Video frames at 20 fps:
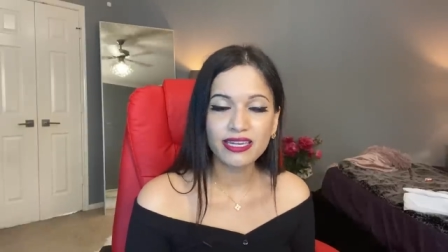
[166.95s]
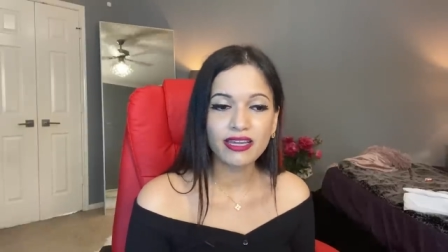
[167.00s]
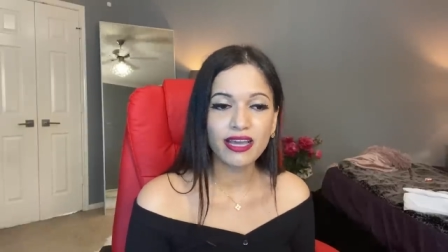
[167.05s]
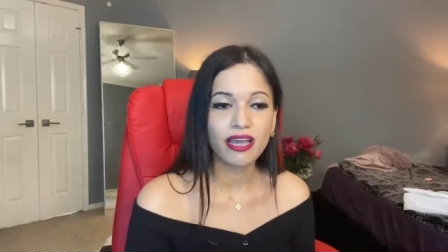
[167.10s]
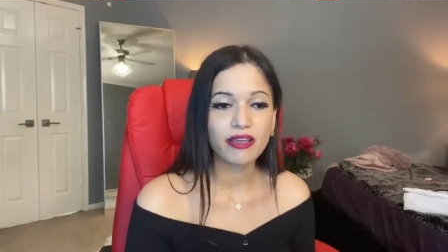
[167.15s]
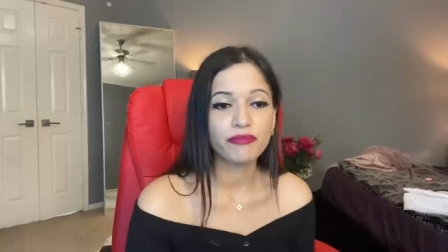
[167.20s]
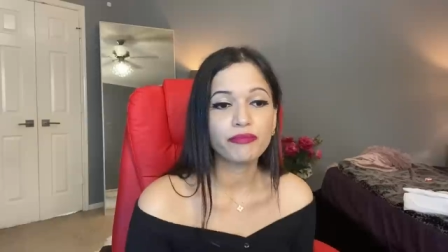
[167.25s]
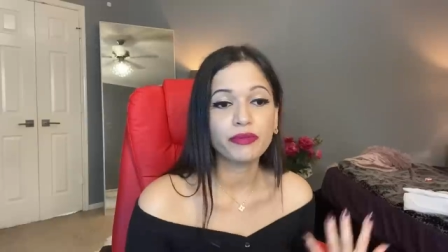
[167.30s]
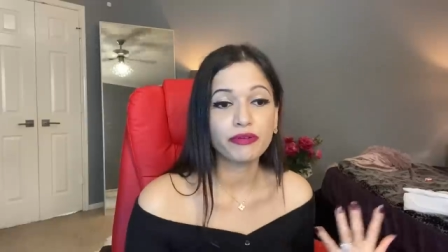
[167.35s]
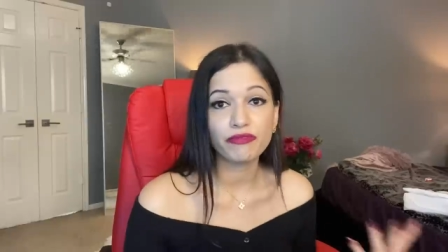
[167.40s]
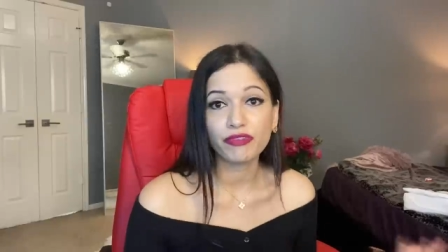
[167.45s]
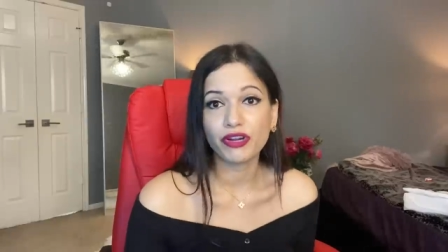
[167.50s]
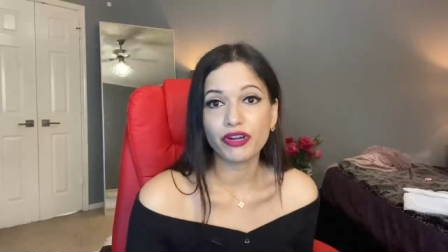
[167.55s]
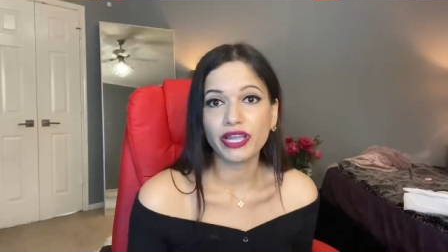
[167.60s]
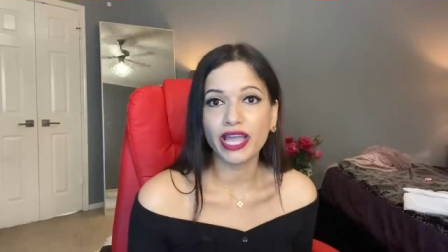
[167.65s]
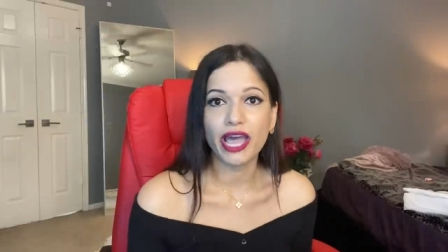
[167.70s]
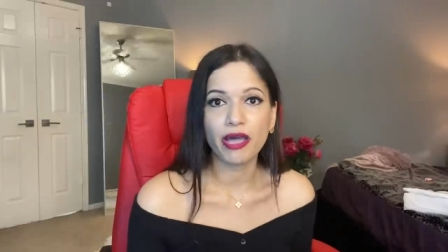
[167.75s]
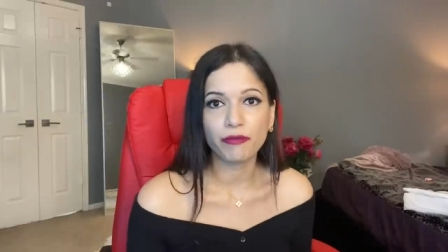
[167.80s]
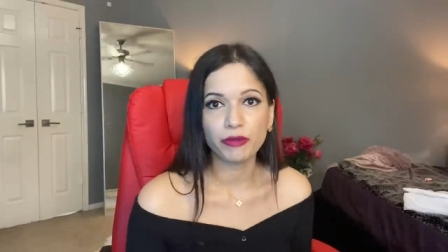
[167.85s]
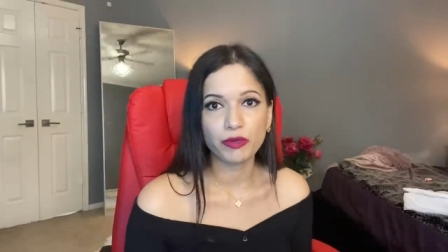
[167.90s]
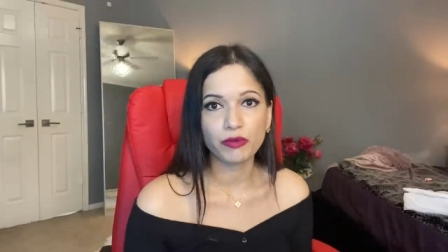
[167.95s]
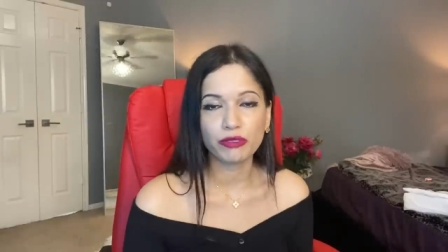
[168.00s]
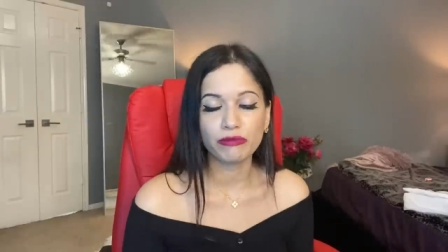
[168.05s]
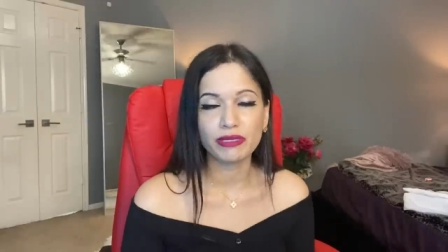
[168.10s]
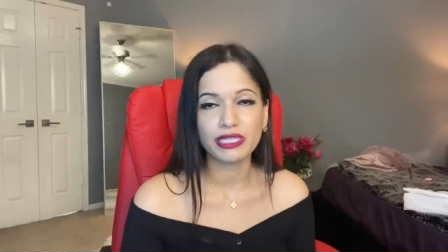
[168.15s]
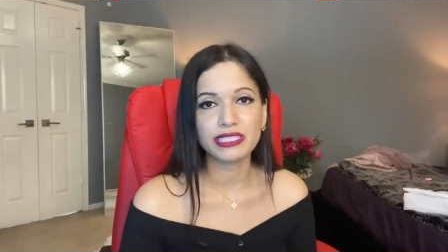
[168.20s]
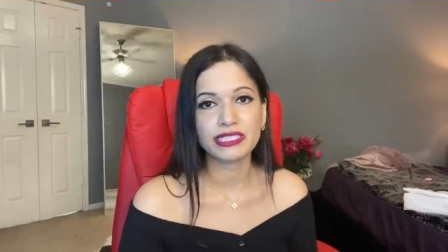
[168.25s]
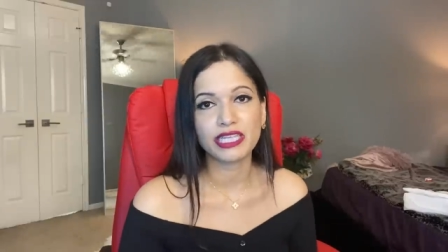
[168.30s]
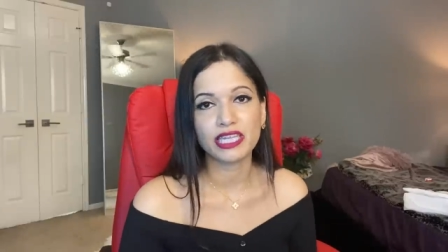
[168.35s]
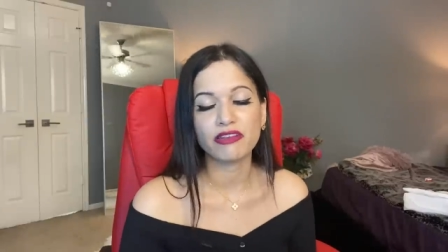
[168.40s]
I've been very happy with
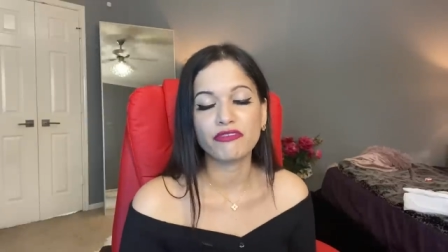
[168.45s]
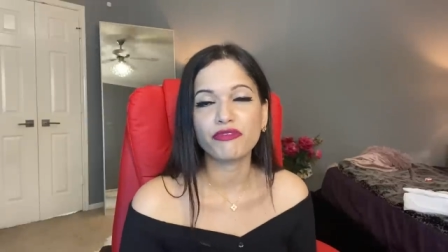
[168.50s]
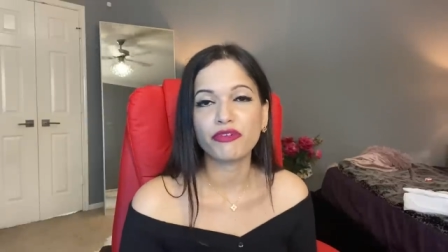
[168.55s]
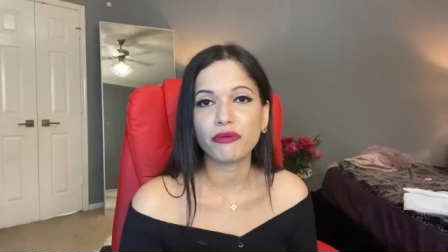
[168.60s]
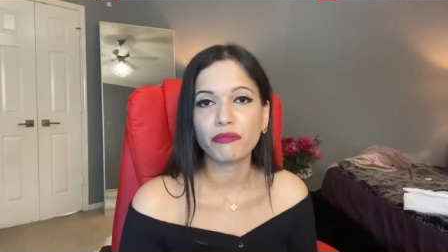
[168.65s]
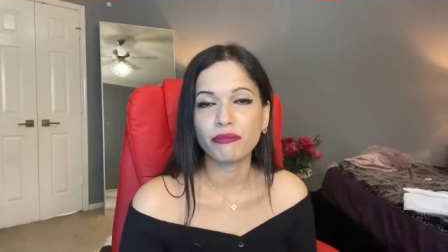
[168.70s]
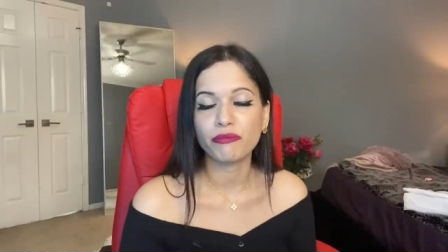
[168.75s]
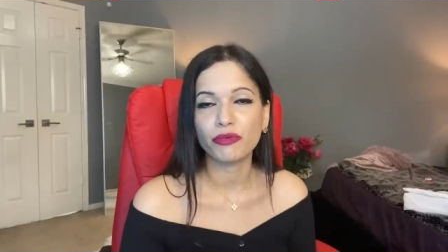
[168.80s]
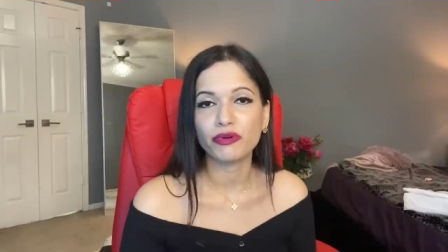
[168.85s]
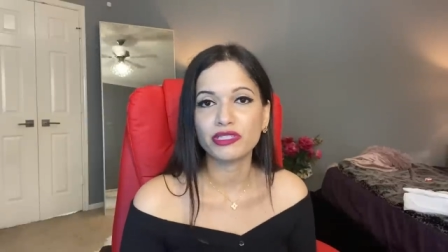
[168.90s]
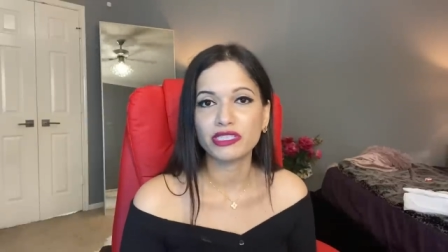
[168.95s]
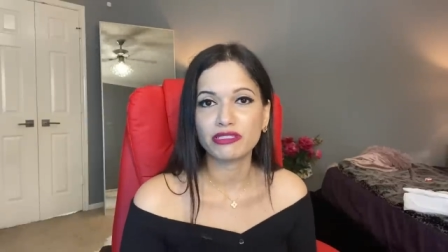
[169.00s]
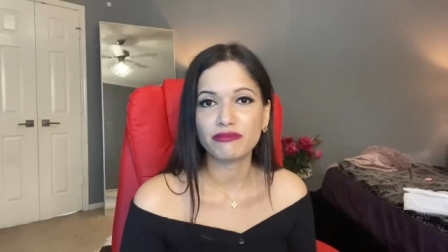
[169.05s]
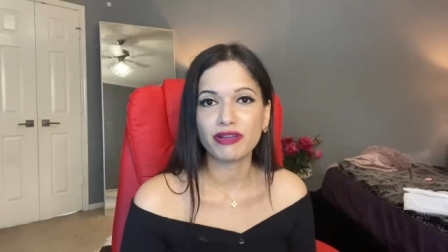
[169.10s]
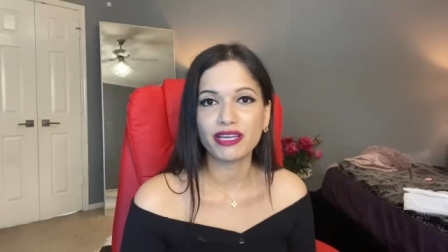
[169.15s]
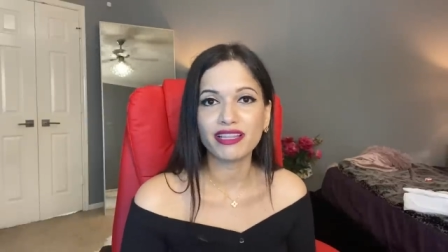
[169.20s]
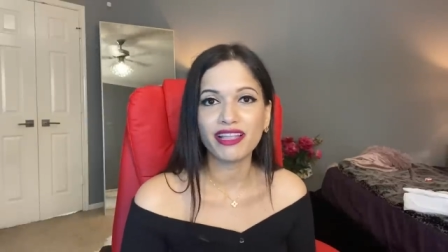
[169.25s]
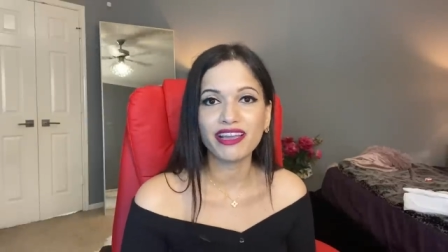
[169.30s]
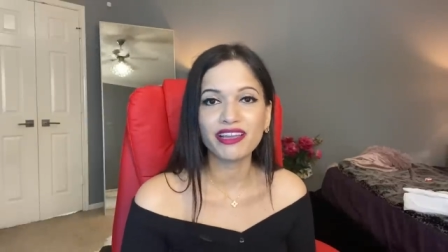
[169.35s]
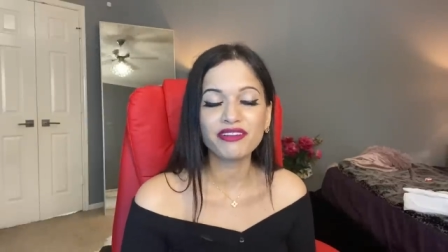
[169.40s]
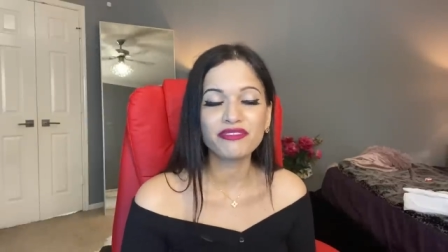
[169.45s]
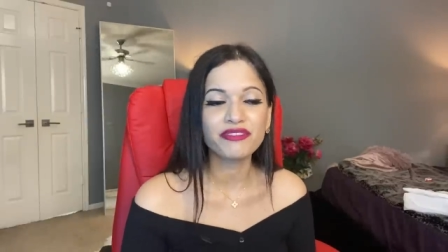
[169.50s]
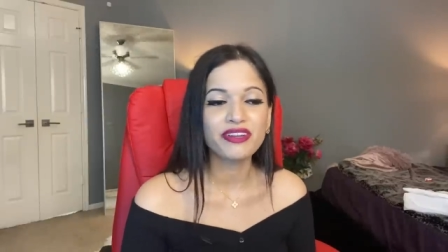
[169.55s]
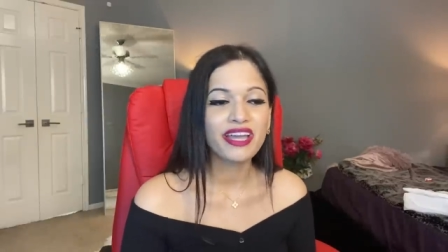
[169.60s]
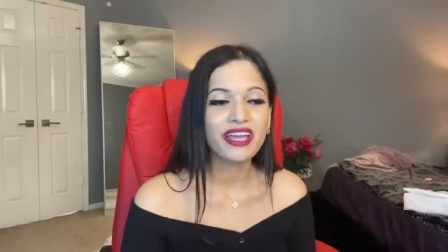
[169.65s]
my skin for most of my life.